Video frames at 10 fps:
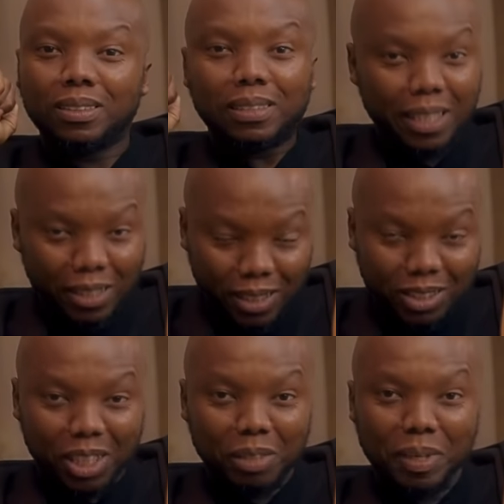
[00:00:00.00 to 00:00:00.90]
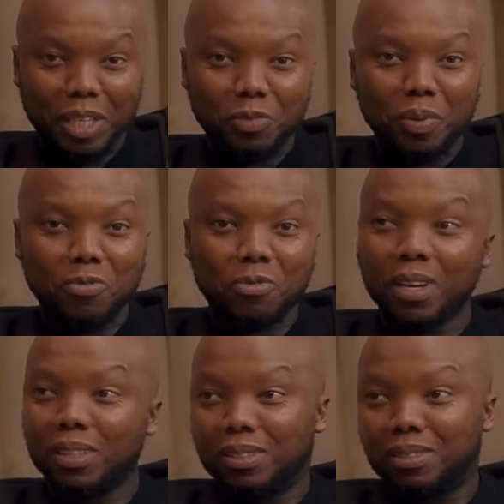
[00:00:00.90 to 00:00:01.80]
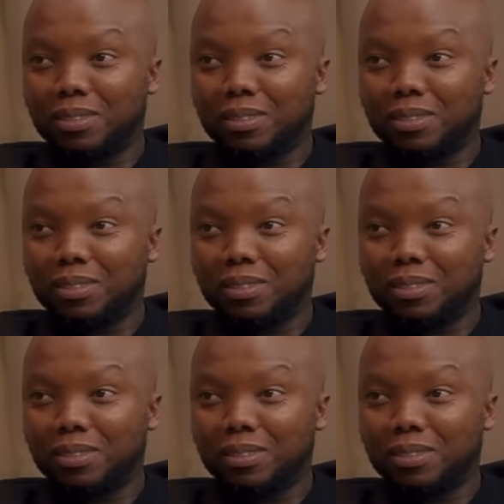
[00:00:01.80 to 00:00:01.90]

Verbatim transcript: Ladies and gentlemen, it's been real.